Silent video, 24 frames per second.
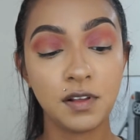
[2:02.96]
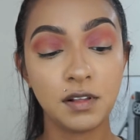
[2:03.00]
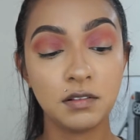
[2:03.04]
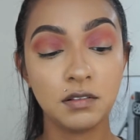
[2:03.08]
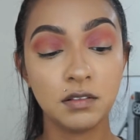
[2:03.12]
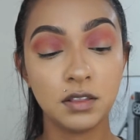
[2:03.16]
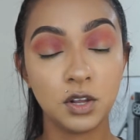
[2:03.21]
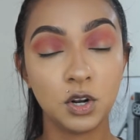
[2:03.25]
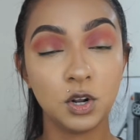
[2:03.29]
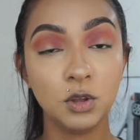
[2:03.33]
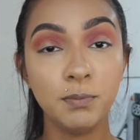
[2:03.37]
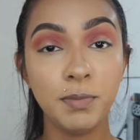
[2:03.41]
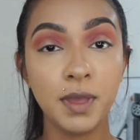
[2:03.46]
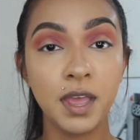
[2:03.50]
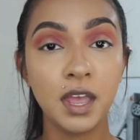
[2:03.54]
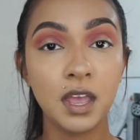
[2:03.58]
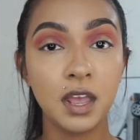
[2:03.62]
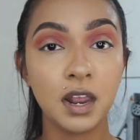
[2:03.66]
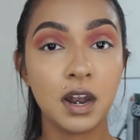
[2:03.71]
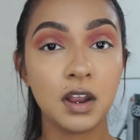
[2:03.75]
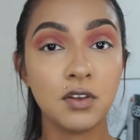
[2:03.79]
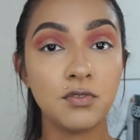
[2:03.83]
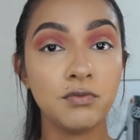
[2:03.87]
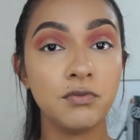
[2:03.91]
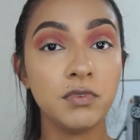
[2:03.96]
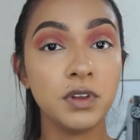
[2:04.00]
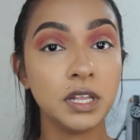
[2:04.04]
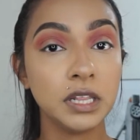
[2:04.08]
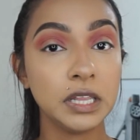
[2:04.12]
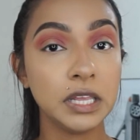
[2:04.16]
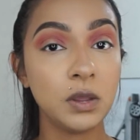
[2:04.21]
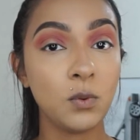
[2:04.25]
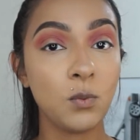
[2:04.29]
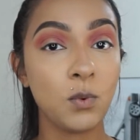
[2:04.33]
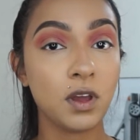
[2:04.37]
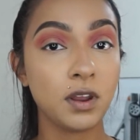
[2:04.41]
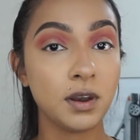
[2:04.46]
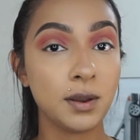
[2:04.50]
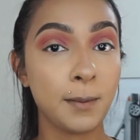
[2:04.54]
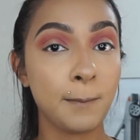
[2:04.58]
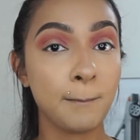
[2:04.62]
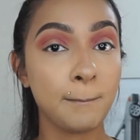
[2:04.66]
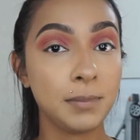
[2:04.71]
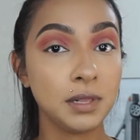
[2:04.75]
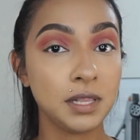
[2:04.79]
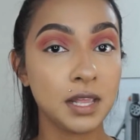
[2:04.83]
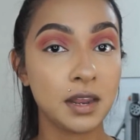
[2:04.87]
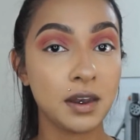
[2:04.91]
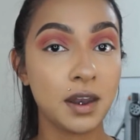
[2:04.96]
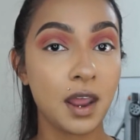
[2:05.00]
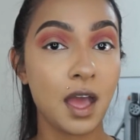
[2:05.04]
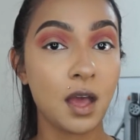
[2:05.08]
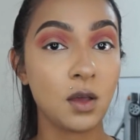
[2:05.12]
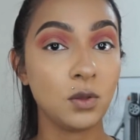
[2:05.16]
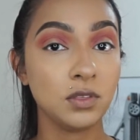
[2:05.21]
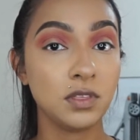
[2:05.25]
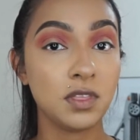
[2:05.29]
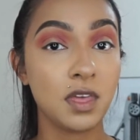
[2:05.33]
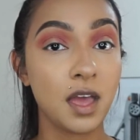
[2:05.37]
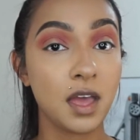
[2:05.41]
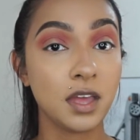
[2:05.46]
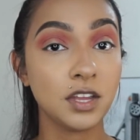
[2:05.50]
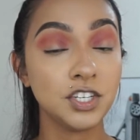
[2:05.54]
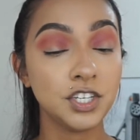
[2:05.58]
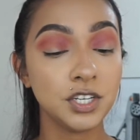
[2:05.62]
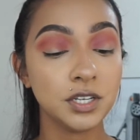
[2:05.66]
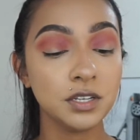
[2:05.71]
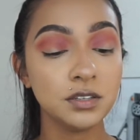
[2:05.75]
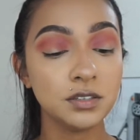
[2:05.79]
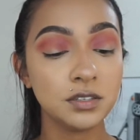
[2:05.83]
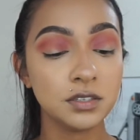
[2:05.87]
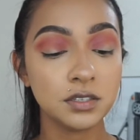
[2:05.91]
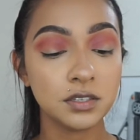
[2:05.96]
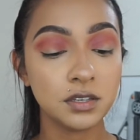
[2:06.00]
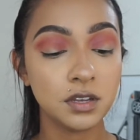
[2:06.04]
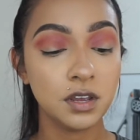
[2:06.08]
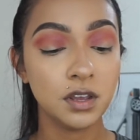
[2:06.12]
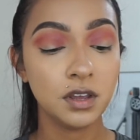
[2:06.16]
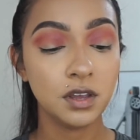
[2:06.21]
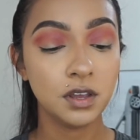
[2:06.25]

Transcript: a little bit and I really want to blend out the edges.